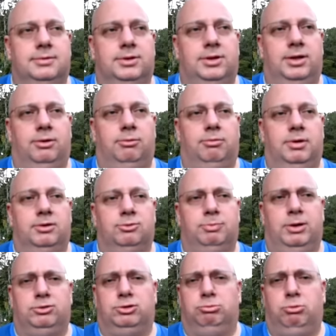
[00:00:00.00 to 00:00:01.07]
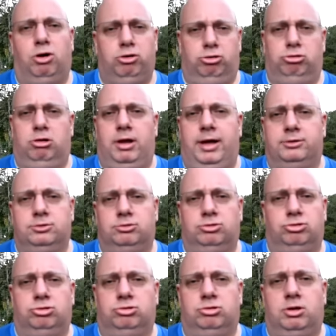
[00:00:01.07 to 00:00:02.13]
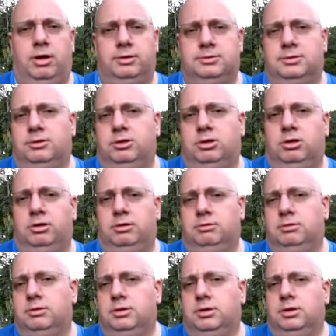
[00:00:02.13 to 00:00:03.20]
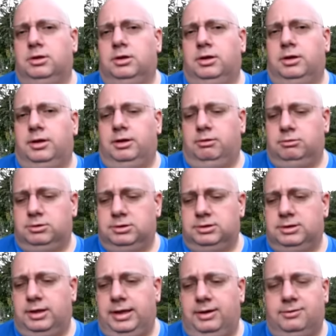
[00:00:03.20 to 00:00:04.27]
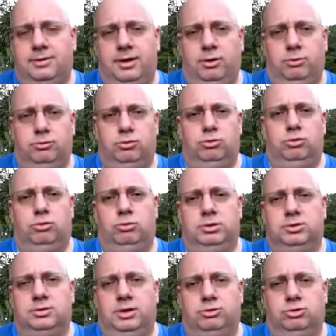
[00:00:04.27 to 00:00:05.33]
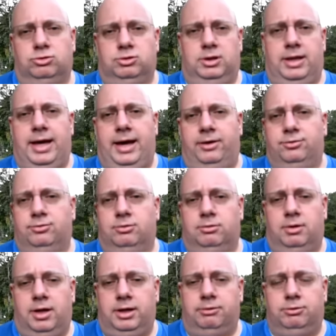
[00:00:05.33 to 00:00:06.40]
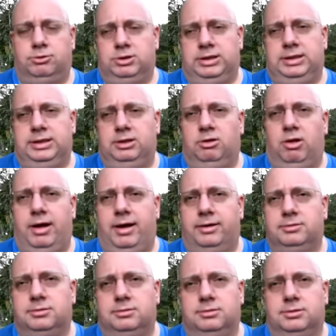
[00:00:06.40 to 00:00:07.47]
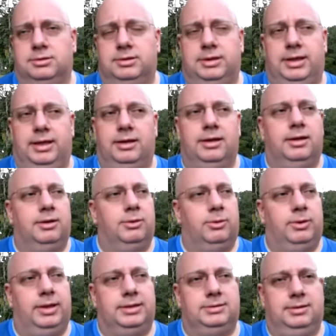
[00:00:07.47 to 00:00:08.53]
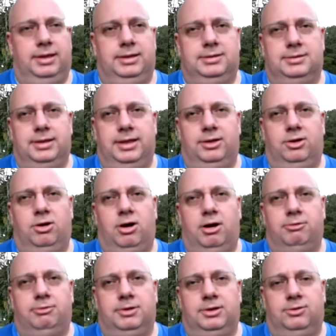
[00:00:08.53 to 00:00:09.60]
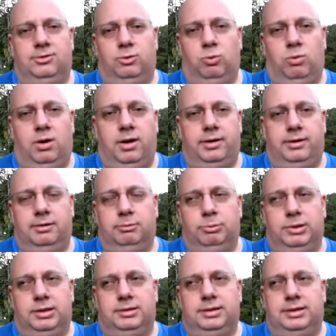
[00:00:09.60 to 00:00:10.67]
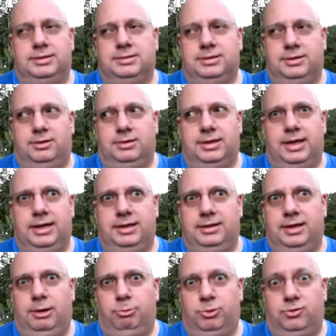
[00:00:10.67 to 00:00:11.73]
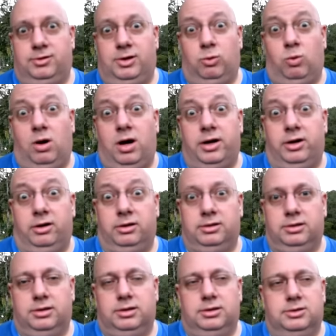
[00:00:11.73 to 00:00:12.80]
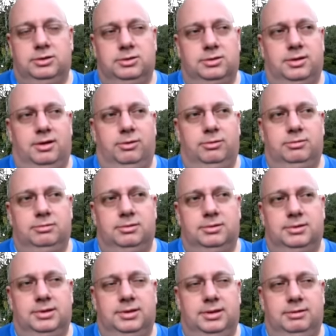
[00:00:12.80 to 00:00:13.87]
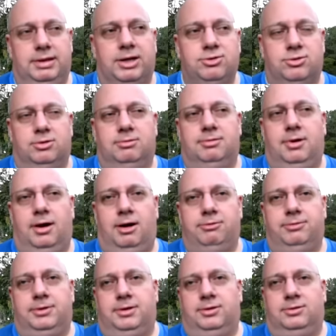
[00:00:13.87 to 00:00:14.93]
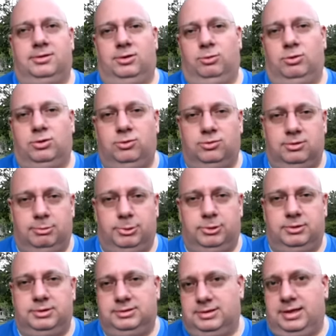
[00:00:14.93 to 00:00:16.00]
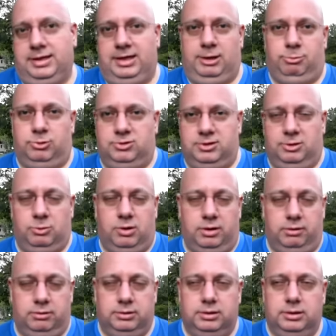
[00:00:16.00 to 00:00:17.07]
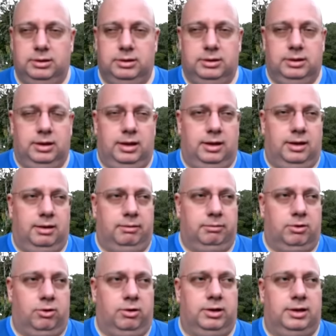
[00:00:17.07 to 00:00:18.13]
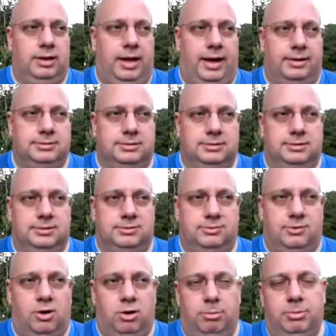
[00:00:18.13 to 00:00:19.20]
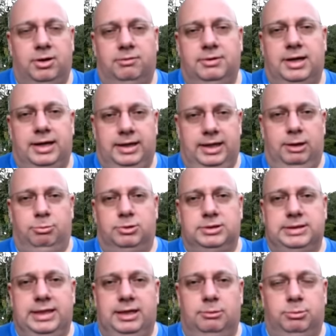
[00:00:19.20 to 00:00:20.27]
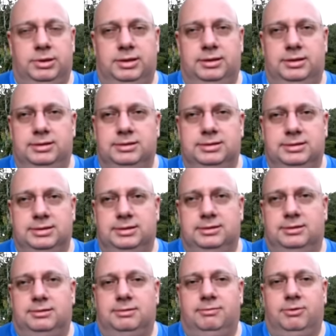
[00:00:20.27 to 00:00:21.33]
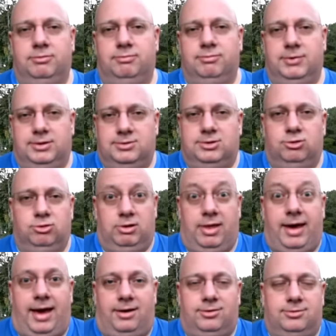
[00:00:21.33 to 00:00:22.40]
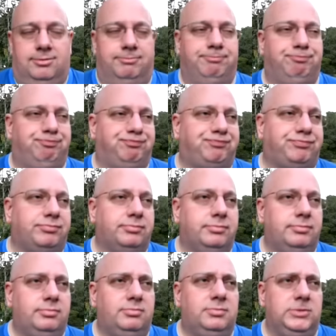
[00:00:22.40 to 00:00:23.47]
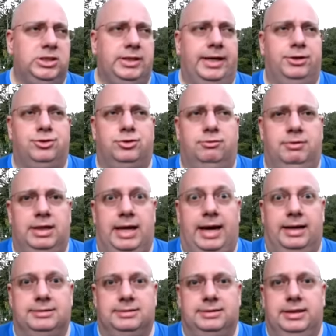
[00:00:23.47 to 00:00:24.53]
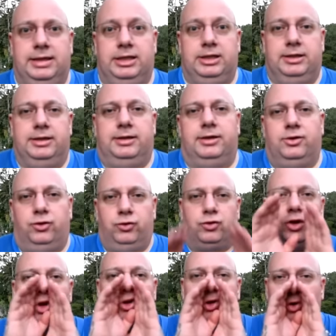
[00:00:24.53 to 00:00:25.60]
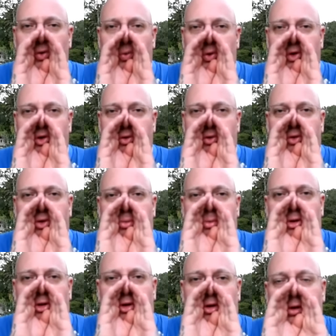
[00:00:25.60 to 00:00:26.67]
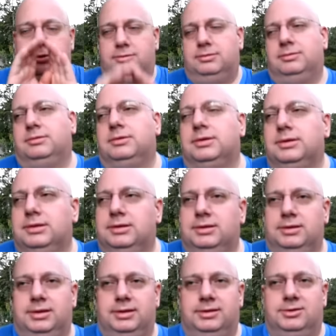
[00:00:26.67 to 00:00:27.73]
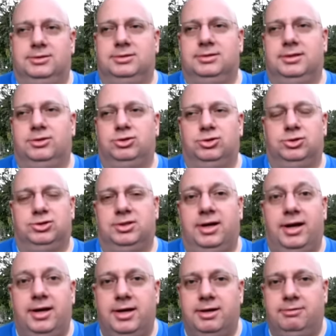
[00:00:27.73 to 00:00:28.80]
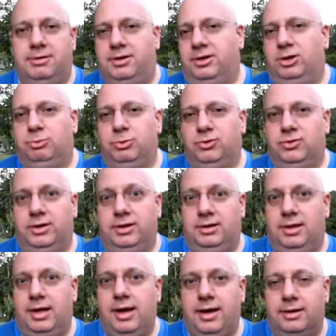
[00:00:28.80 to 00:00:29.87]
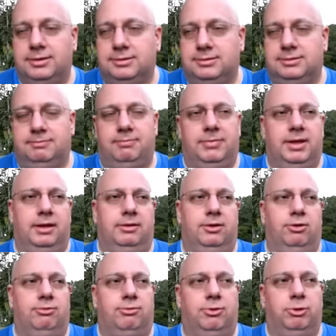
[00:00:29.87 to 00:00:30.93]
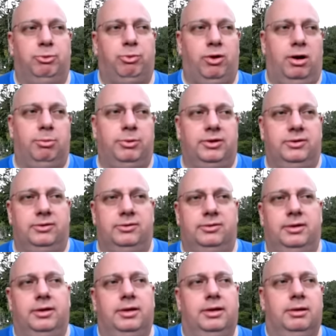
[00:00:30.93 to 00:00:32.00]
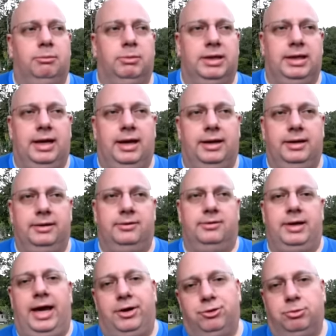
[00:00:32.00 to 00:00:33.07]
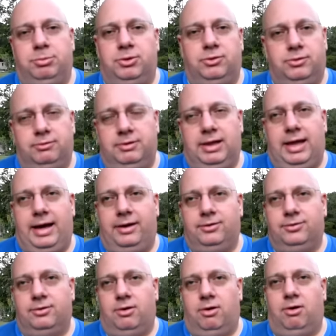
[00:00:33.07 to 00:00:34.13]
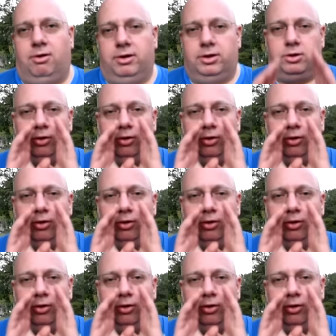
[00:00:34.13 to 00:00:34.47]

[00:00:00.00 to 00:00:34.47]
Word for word: you know, uh, especially modern glass is just not silicon you know, it's just not SiO2, it's not just glass. There are a lot of, there's ED glass and there's, yeah, well, that's like saying coffee isn't water, but it's still 98% water. So the nature of coffee is irreducible. It's 98% water. Um, current glass is far above 98%, but it is still, it's glass. The nature of glass is irreducible. It is uh, just shy of 100% glass and therefore the properties, mechanics, attributes of glass are